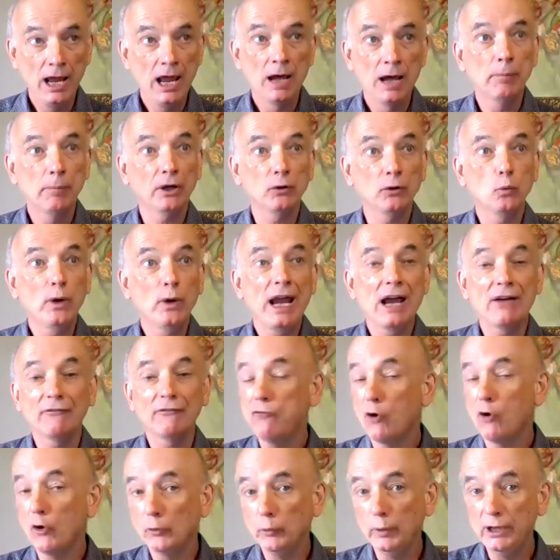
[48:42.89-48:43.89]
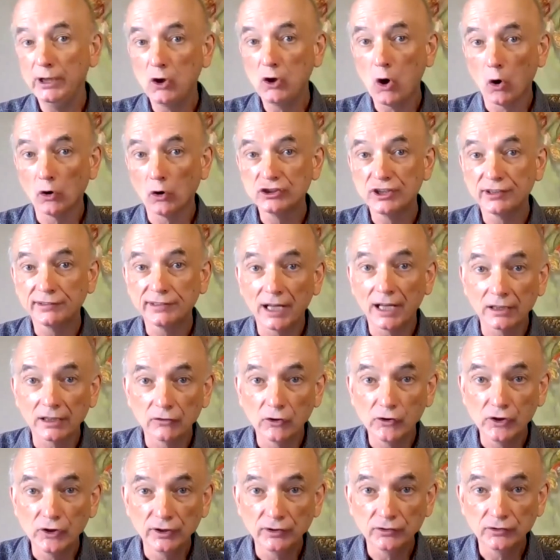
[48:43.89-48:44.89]
But we have photo reading coaches at
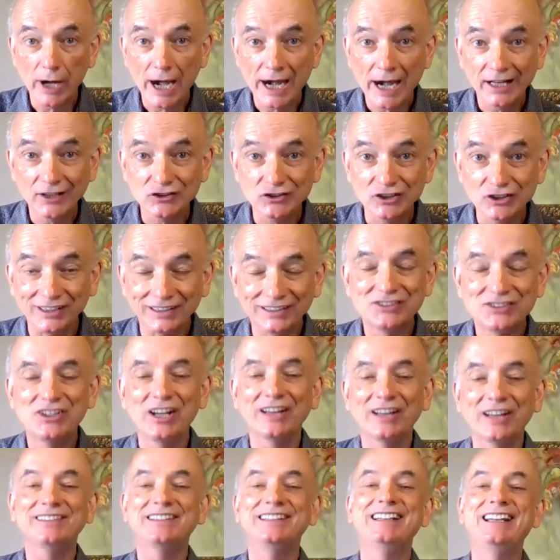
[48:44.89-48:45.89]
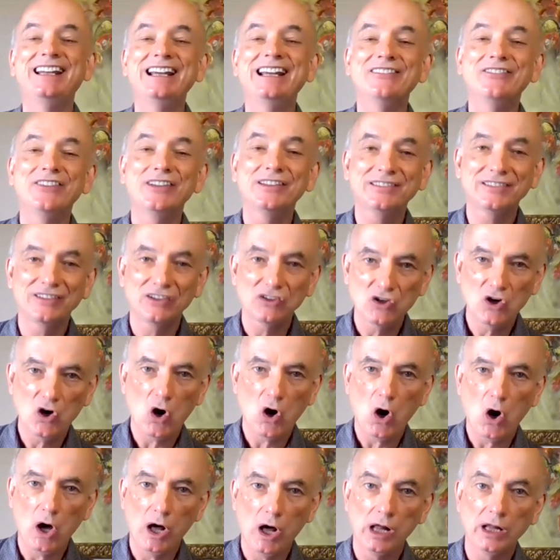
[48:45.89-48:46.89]
Learning Strategies. Just give us a
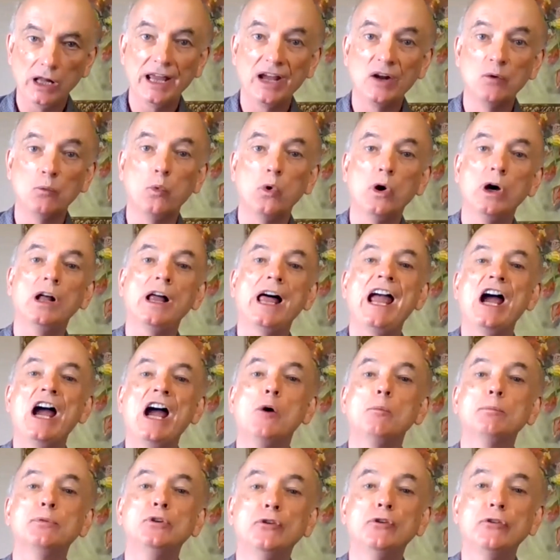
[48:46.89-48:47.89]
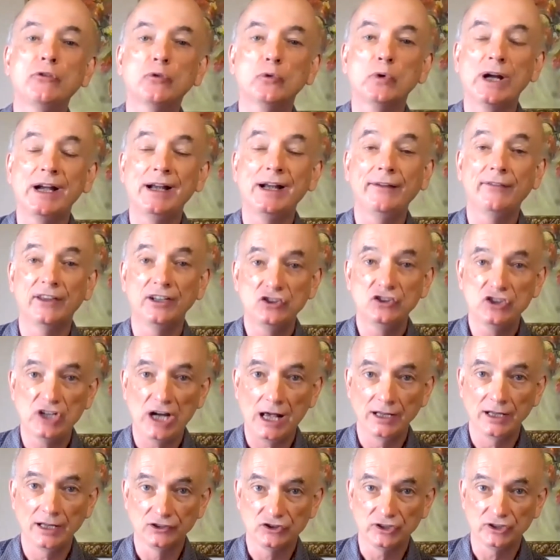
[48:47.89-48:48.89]
call and we'll help you through any of the
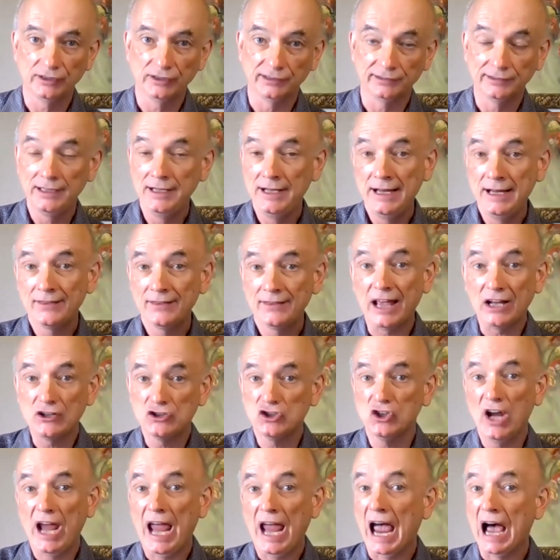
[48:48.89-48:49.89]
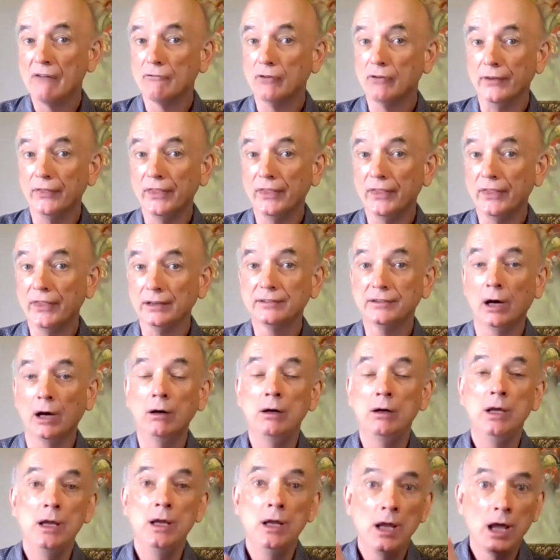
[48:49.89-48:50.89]
challenges that you have with it. So
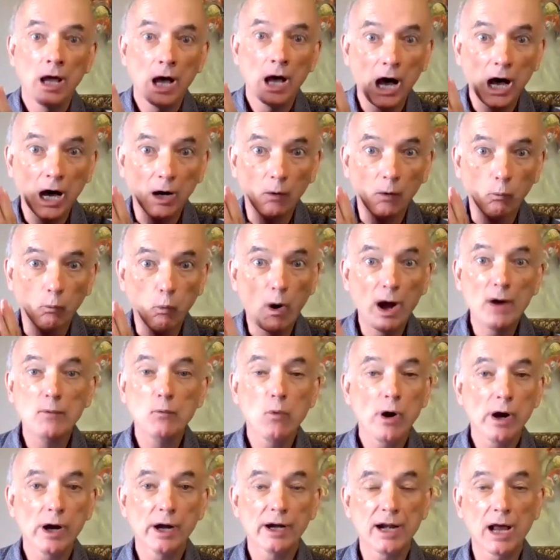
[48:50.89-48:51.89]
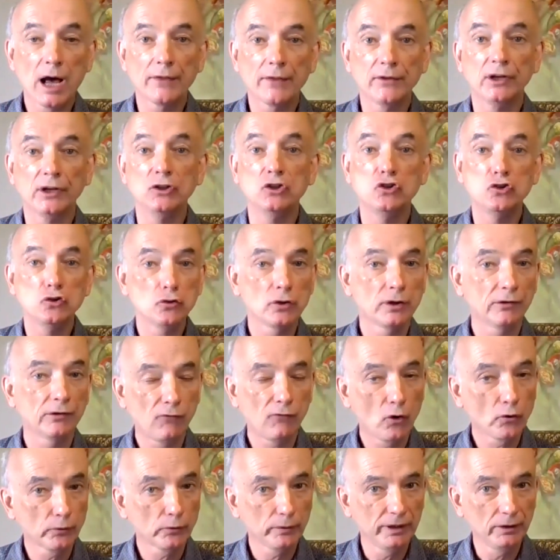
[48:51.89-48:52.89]
one way or another, do the
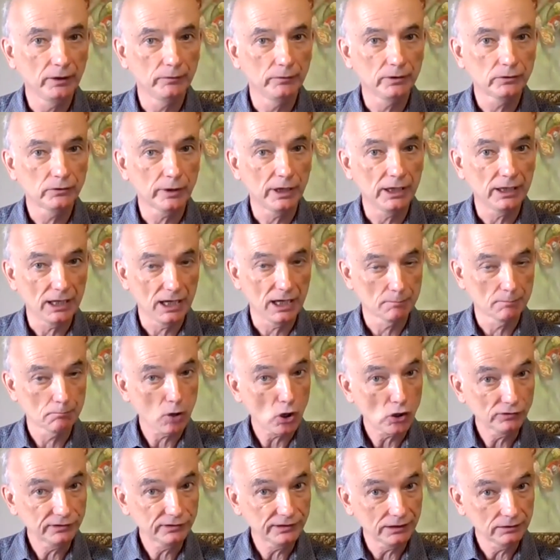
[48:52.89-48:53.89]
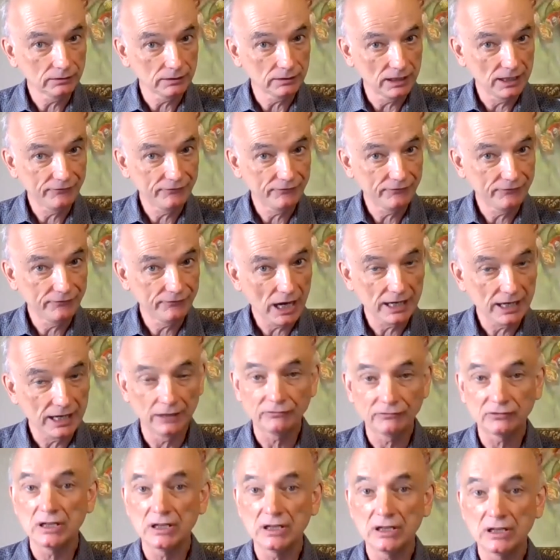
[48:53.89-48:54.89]
photo reading retreat in person if you can.
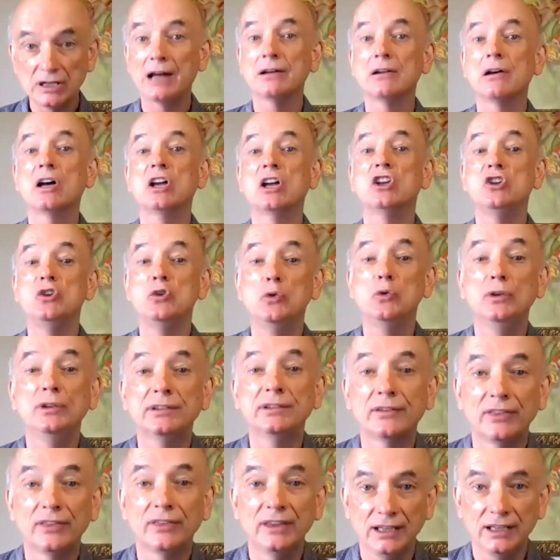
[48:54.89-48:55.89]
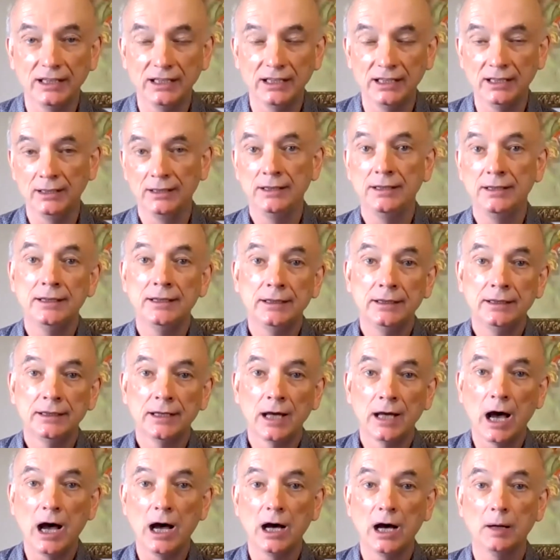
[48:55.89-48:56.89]
If not, use the
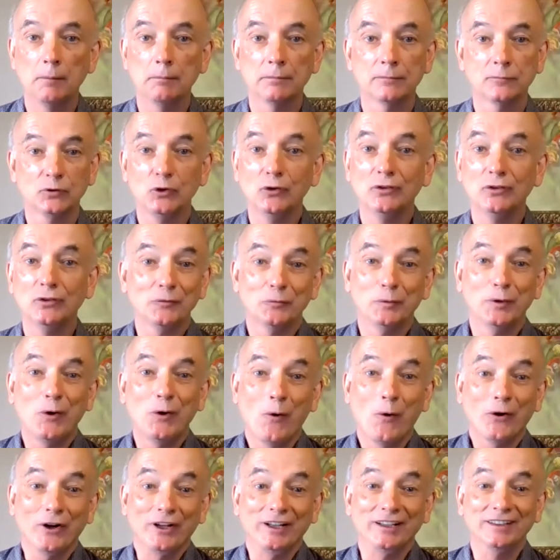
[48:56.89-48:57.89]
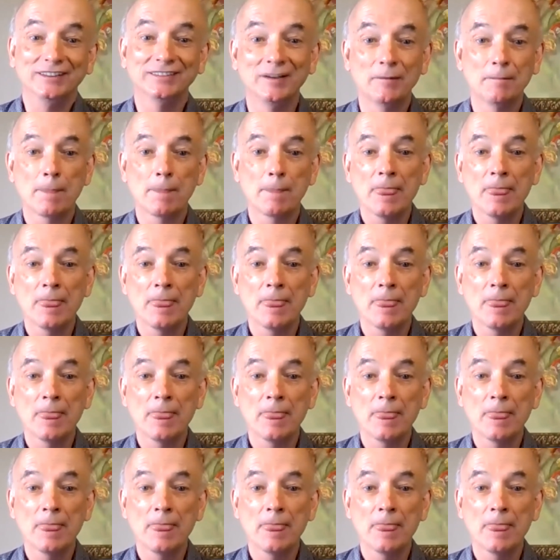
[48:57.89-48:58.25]
recordings.